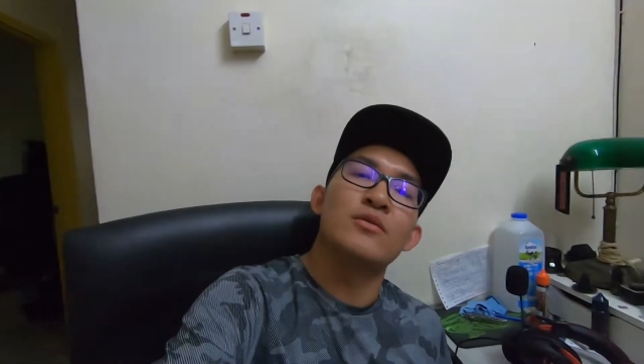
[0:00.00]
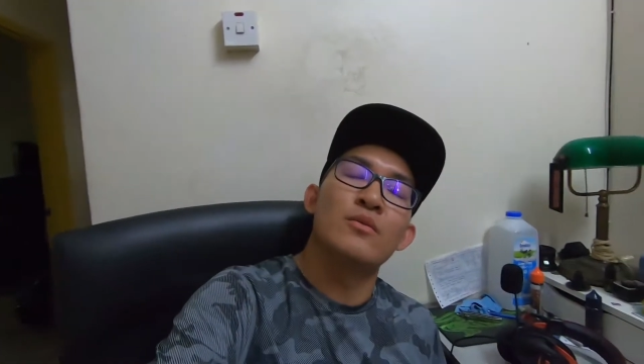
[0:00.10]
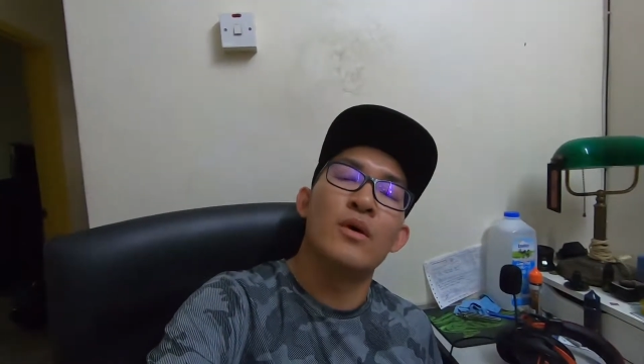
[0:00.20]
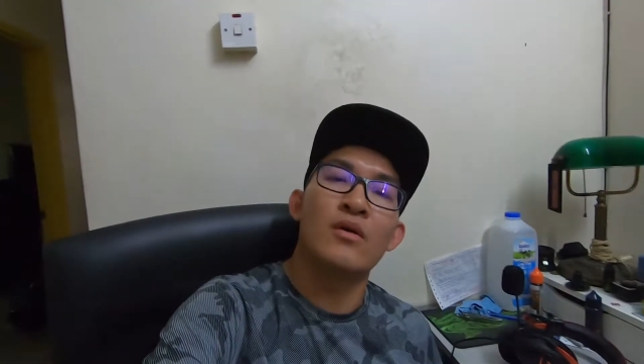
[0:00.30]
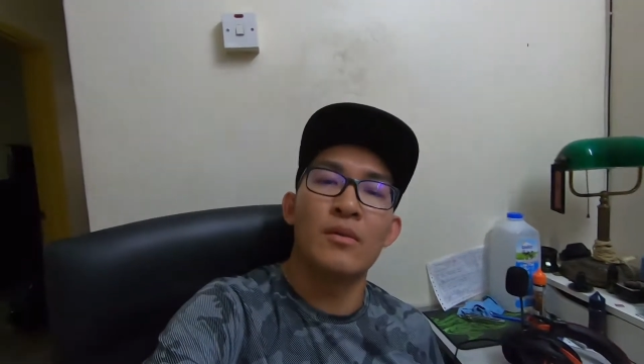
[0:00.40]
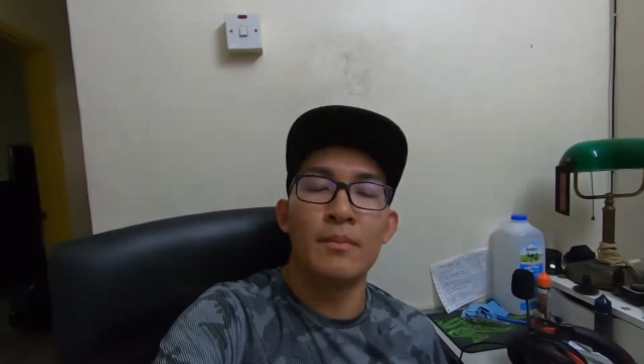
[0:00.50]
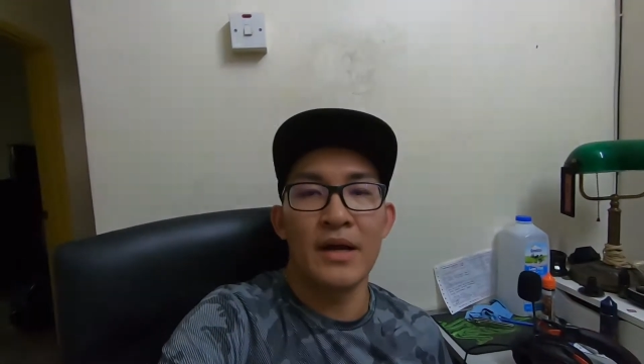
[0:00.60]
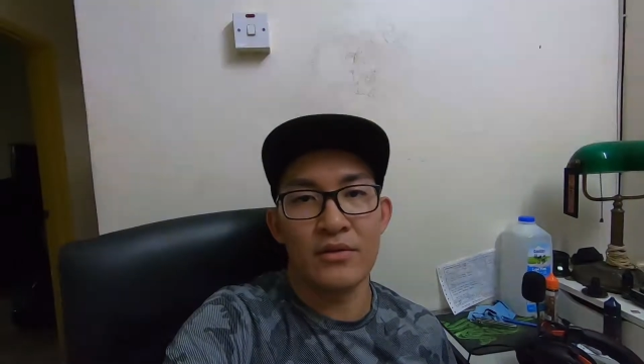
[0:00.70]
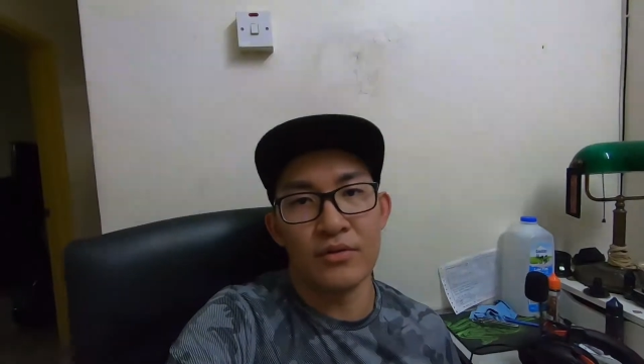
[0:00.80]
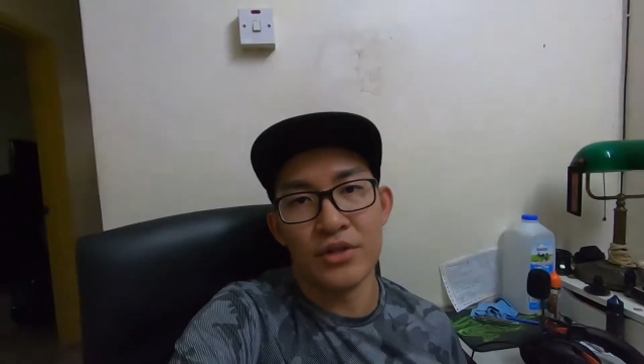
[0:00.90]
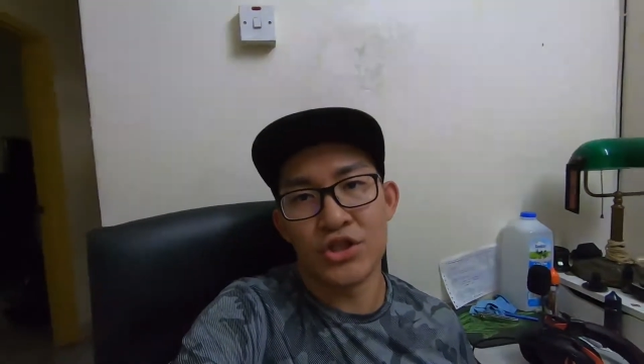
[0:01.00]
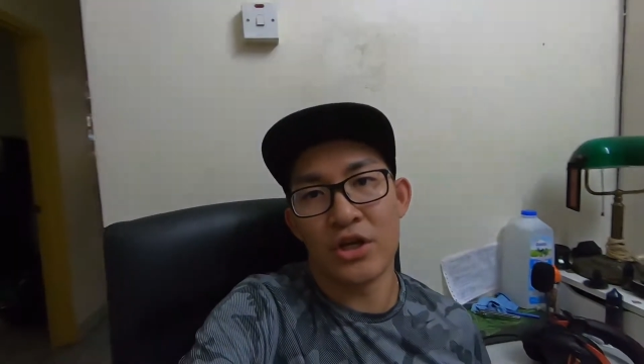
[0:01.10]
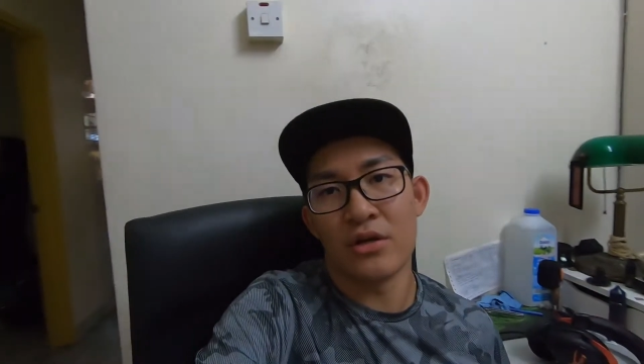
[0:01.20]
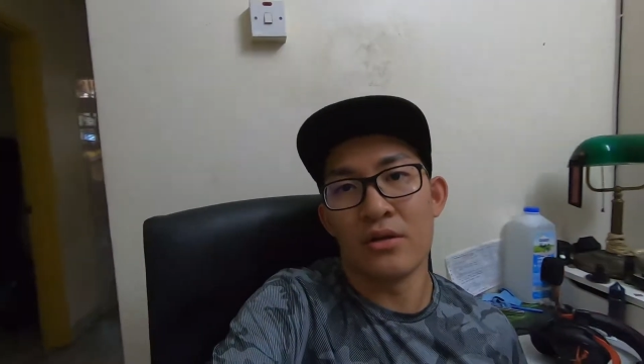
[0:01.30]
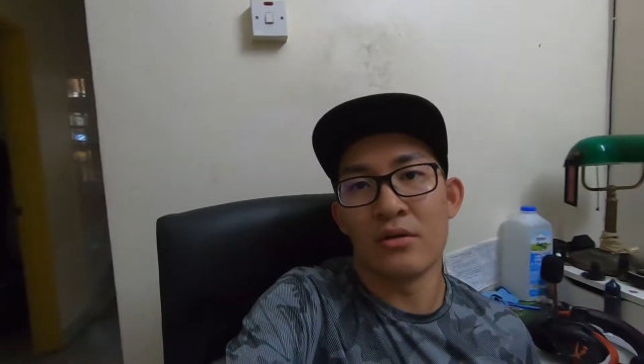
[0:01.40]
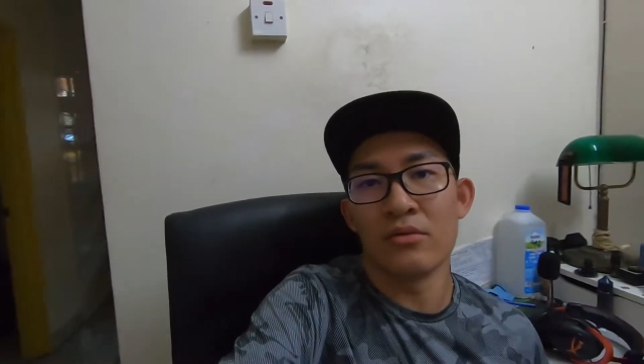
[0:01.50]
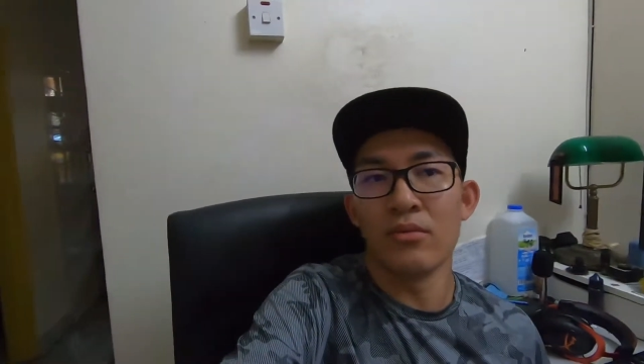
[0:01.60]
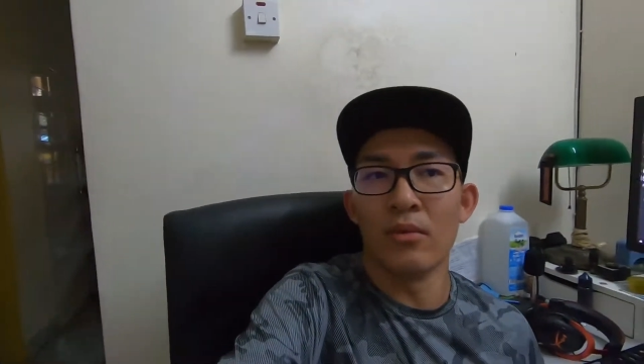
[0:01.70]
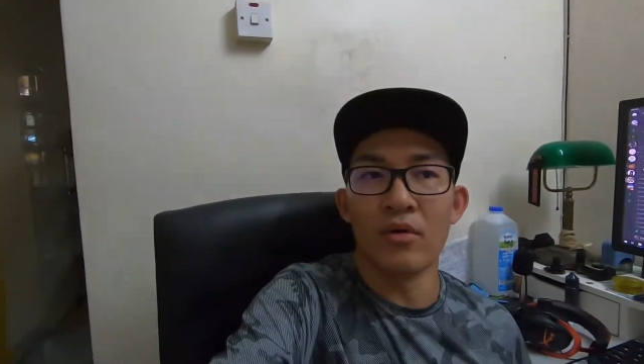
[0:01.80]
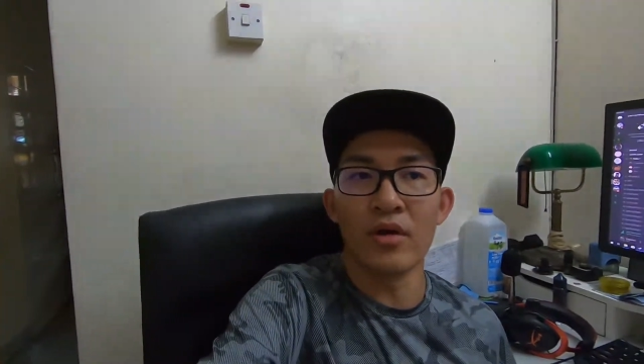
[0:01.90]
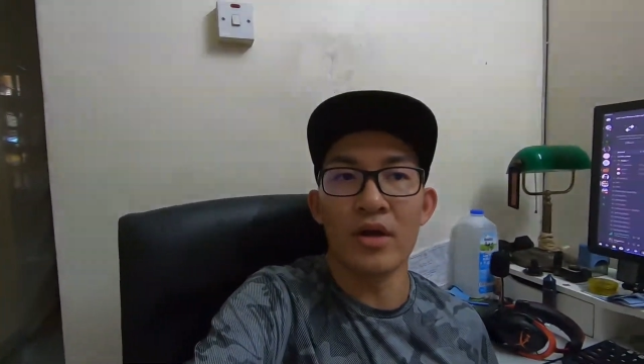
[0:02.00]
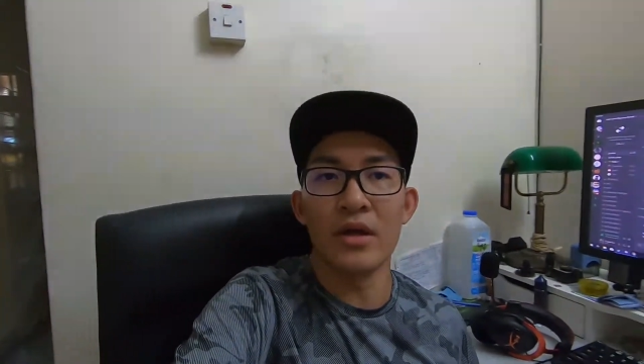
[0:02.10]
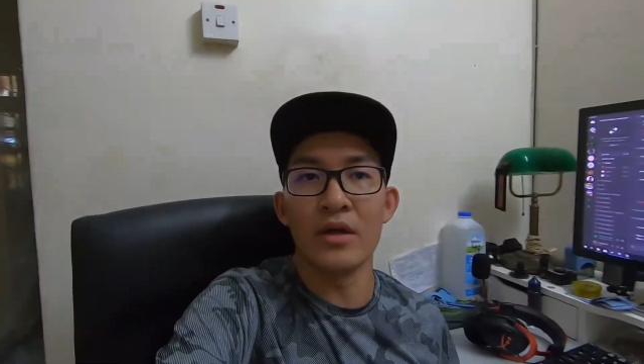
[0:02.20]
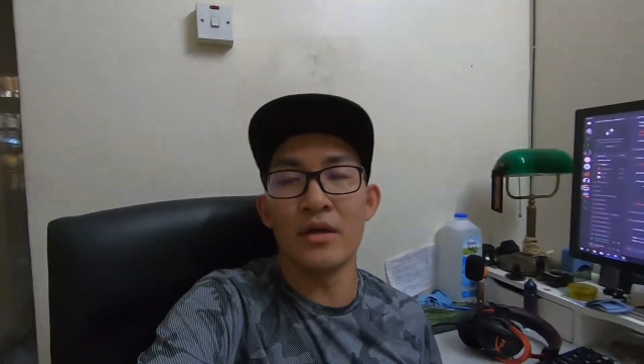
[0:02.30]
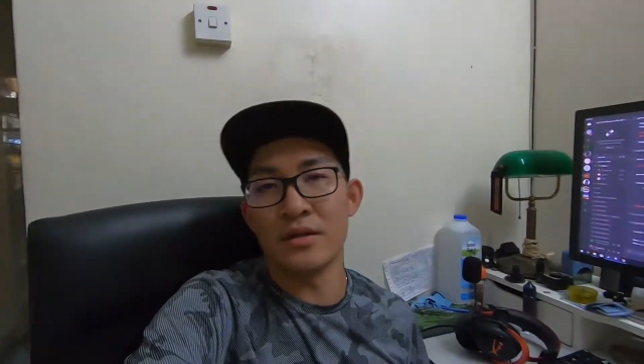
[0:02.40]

good welcome back to the channel good morning